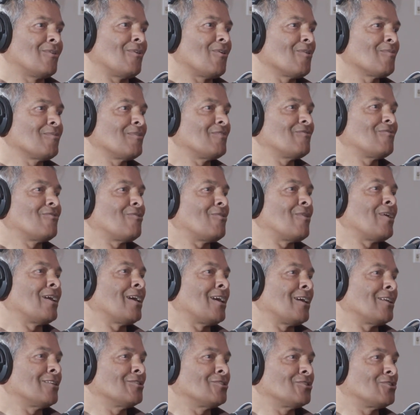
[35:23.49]
long before
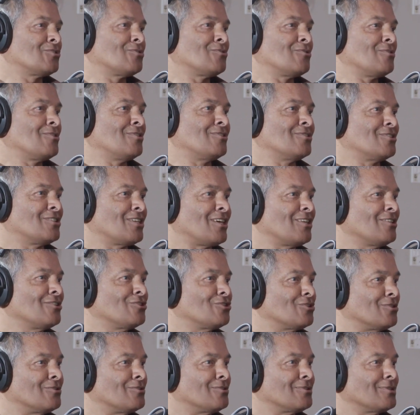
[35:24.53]
I understood
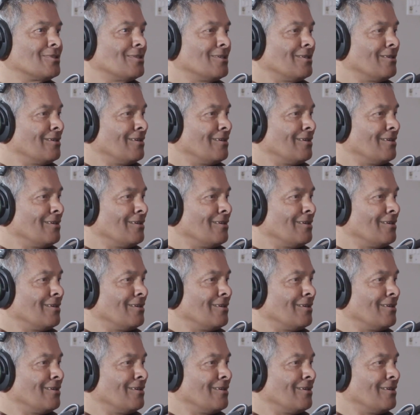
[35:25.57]
intelligence